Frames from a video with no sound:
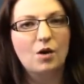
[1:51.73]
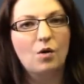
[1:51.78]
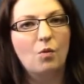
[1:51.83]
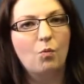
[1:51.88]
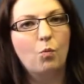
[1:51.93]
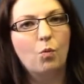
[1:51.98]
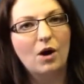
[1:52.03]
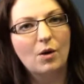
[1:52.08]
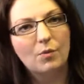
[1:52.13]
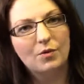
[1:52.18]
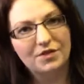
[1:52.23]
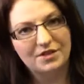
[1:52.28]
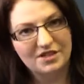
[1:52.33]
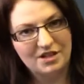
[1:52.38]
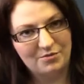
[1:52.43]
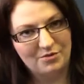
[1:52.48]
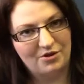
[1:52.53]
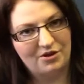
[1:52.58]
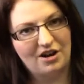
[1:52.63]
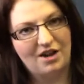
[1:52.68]
What were the
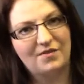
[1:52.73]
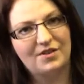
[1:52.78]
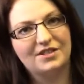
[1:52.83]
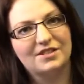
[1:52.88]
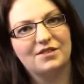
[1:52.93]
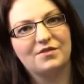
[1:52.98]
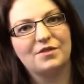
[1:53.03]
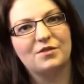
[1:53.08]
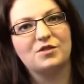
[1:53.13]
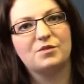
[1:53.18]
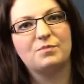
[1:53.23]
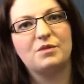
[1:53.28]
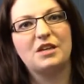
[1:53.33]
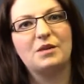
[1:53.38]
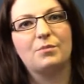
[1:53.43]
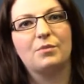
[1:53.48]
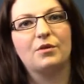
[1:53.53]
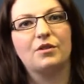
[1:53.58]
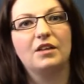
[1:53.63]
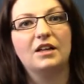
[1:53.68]
demographics of those
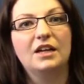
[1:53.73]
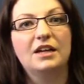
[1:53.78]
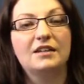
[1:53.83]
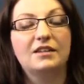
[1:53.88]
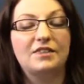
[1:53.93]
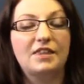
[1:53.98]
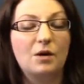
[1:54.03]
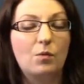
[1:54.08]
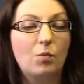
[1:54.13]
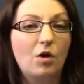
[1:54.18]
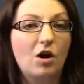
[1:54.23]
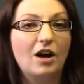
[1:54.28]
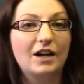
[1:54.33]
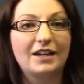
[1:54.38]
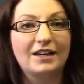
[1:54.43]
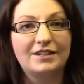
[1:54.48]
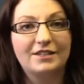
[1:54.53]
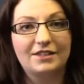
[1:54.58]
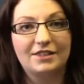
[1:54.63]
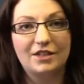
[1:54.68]
people? Did they walk
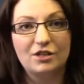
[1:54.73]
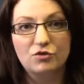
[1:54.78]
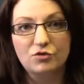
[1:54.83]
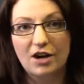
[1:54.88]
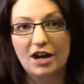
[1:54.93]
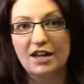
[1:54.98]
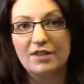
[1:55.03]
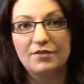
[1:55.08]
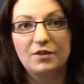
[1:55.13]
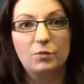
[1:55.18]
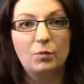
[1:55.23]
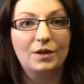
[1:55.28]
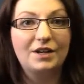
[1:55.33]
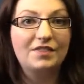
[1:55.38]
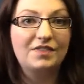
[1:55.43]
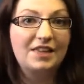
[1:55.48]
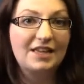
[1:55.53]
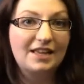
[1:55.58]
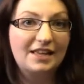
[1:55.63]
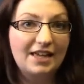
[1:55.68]
in? Did they drive in? What
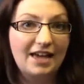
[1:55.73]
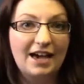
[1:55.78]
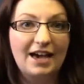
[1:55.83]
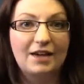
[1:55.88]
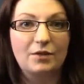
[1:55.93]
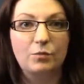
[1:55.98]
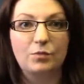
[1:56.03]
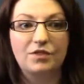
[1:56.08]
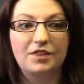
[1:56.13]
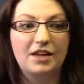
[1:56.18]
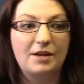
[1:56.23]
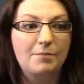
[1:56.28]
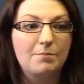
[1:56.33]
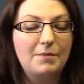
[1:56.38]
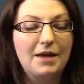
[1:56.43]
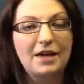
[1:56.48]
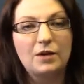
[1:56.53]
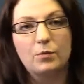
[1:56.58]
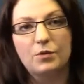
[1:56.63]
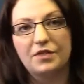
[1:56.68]
did they get? Were they
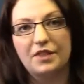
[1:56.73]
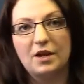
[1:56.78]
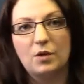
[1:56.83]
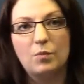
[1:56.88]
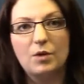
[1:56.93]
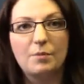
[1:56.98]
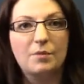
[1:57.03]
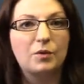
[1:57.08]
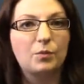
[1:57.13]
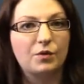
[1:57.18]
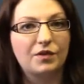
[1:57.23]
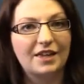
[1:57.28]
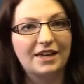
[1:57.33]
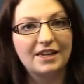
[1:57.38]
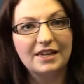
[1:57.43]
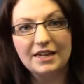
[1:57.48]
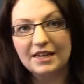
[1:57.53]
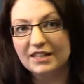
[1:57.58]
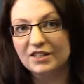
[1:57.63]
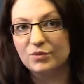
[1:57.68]
men? Were they women? Were they
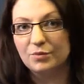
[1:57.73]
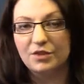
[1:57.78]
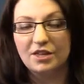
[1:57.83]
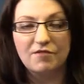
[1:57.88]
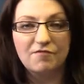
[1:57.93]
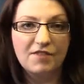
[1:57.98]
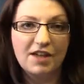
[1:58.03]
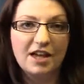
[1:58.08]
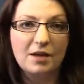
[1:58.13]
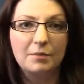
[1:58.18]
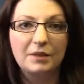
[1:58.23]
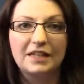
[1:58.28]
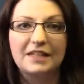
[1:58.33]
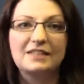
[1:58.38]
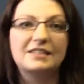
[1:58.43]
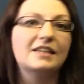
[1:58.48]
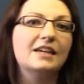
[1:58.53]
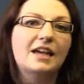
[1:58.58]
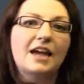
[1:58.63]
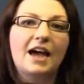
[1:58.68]
kids? Were they
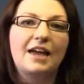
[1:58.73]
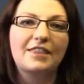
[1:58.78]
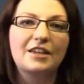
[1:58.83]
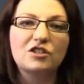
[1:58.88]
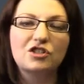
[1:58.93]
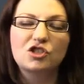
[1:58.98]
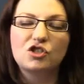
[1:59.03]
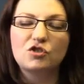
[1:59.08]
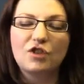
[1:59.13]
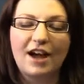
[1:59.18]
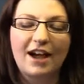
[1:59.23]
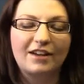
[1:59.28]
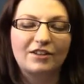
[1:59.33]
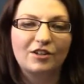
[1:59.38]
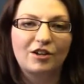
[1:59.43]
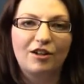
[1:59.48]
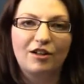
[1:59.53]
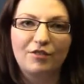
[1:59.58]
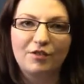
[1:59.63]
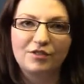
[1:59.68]
families? And they just tracked
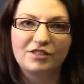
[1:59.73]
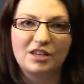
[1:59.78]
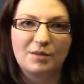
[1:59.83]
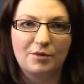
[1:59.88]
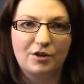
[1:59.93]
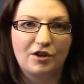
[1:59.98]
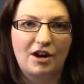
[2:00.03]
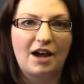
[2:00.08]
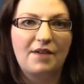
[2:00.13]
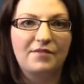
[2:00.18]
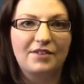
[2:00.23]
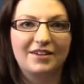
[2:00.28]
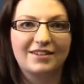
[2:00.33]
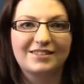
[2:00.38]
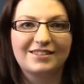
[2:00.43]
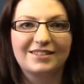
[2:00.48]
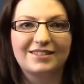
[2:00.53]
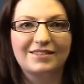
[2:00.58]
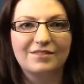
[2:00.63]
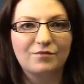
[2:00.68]
all those
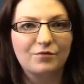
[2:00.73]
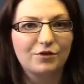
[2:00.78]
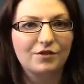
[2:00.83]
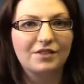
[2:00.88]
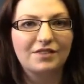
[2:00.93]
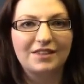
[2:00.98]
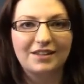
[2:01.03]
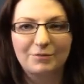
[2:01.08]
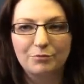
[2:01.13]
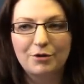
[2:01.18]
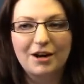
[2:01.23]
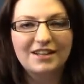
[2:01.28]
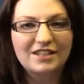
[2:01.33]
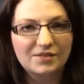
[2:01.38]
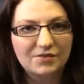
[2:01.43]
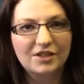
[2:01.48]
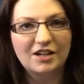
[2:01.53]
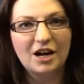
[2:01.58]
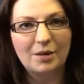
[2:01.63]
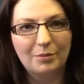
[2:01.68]
demographics. For the price
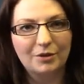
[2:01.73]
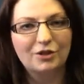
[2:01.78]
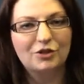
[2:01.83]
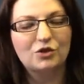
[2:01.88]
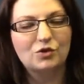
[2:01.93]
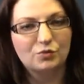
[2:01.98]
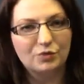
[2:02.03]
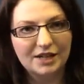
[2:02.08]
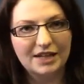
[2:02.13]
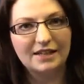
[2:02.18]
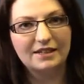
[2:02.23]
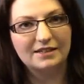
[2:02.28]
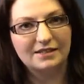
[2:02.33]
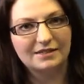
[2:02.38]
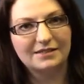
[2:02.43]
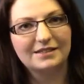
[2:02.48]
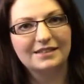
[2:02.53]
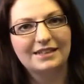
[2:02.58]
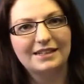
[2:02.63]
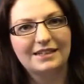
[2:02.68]
of a couple of
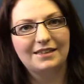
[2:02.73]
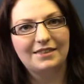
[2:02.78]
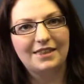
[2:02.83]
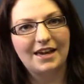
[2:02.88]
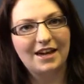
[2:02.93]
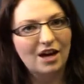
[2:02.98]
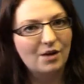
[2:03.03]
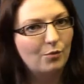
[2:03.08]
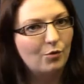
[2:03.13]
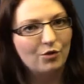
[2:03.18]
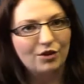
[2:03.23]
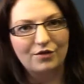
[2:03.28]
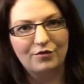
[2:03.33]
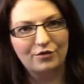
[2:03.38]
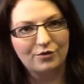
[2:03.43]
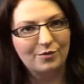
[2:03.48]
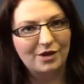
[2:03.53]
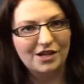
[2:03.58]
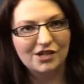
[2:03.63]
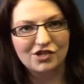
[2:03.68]
drinks, they got more
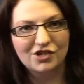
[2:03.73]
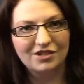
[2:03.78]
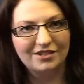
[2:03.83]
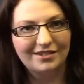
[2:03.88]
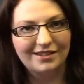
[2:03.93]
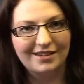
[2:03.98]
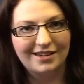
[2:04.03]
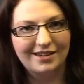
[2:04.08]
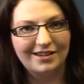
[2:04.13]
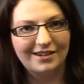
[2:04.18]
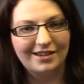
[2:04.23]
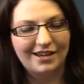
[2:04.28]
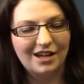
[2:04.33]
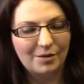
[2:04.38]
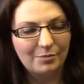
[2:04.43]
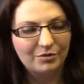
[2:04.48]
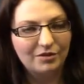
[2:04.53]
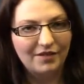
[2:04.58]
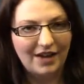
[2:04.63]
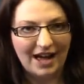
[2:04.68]
information in a
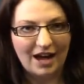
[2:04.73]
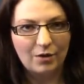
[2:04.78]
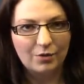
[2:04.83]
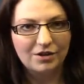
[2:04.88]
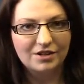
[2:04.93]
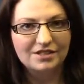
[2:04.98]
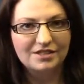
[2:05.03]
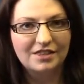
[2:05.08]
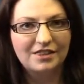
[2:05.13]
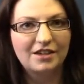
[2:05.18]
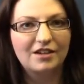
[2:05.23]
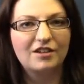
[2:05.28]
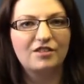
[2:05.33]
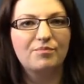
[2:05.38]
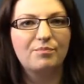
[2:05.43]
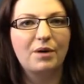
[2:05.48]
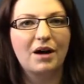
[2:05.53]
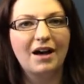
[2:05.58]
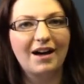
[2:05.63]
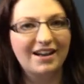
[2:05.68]
couple of hours than they could
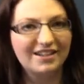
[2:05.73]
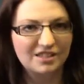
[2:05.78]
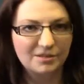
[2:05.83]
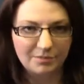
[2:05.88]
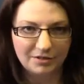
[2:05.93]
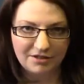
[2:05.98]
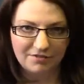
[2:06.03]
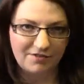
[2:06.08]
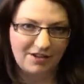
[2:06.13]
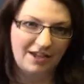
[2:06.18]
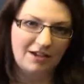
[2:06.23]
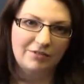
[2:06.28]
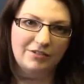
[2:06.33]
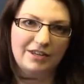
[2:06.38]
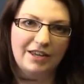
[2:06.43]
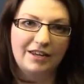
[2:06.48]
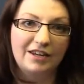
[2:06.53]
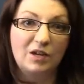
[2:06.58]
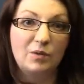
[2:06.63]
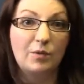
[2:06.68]
have possibly found
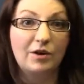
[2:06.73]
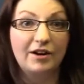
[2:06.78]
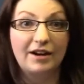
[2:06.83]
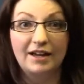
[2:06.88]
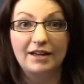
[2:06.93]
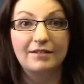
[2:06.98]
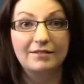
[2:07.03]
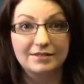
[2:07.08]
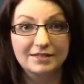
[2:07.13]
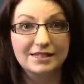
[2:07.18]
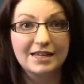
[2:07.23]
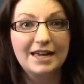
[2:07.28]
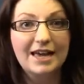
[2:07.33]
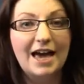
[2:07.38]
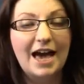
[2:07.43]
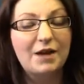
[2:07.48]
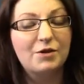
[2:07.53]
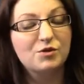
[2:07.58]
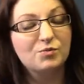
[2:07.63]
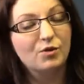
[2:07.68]
anywhere else.
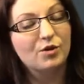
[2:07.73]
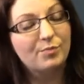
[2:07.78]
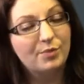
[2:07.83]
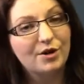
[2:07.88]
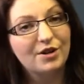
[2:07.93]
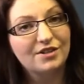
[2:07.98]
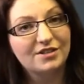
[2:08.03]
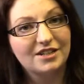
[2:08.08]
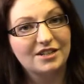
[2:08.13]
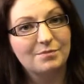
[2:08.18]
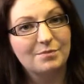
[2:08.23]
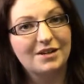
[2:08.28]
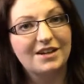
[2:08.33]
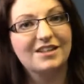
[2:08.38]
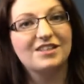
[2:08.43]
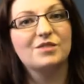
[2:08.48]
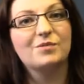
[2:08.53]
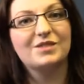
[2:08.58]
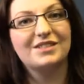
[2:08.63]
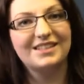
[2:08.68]
And it was more pertinent
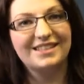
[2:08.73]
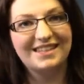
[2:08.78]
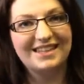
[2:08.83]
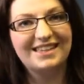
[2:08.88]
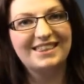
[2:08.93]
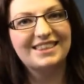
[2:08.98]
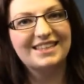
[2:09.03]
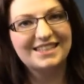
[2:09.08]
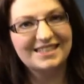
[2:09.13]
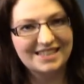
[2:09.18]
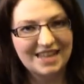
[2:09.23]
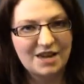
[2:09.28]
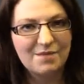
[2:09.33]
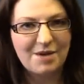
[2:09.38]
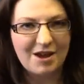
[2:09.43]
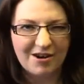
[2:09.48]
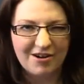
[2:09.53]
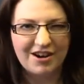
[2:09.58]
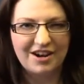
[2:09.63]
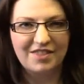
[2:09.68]
because it was in the same
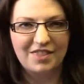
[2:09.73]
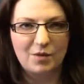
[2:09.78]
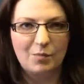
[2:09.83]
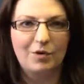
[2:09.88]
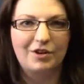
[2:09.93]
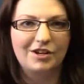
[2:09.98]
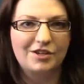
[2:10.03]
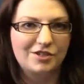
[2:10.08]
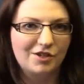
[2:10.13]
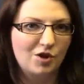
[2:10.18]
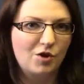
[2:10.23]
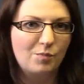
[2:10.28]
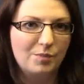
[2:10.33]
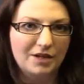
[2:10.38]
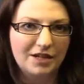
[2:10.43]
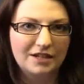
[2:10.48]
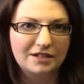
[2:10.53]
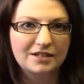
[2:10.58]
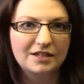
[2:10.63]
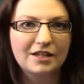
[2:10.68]
area they wanted to open
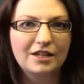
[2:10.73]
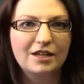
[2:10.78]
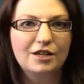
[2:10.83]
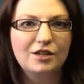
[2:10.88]
it.